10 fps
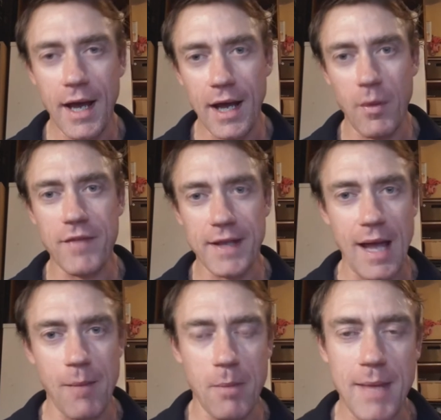However,
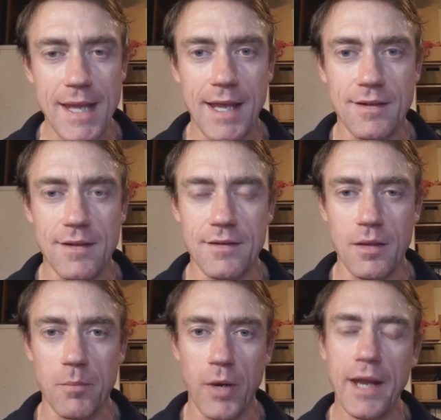GABA may get into
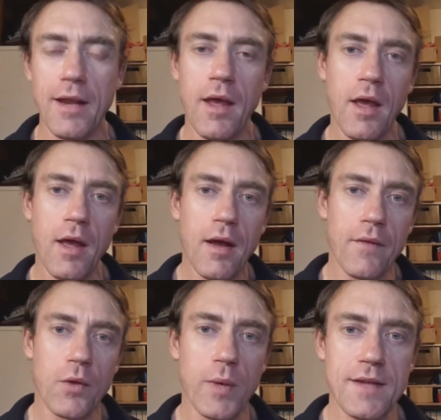the brain,
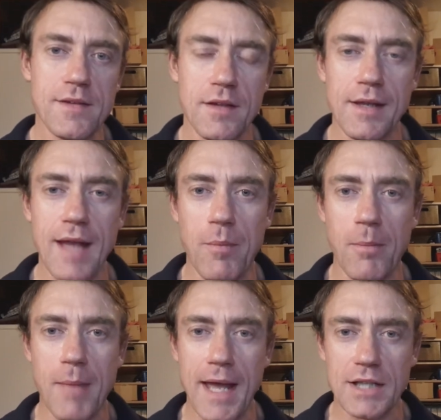and the reason that
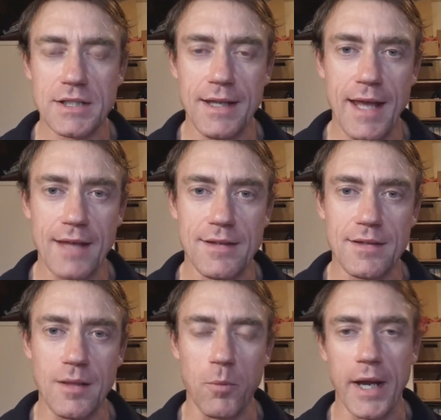GABA may actually get
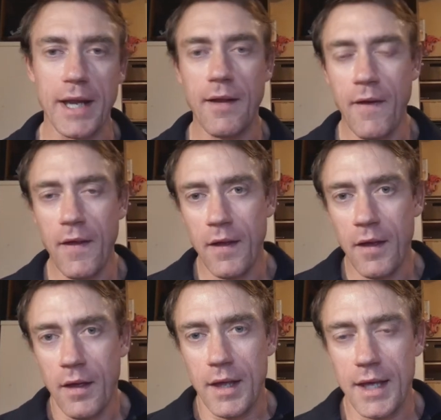into the brain
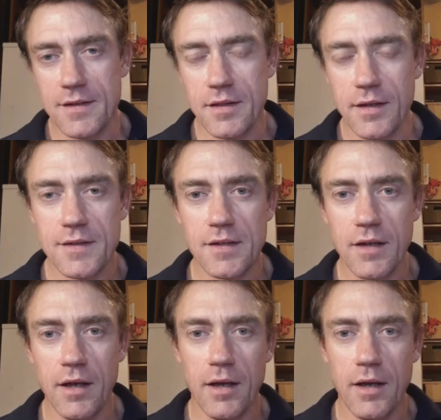is that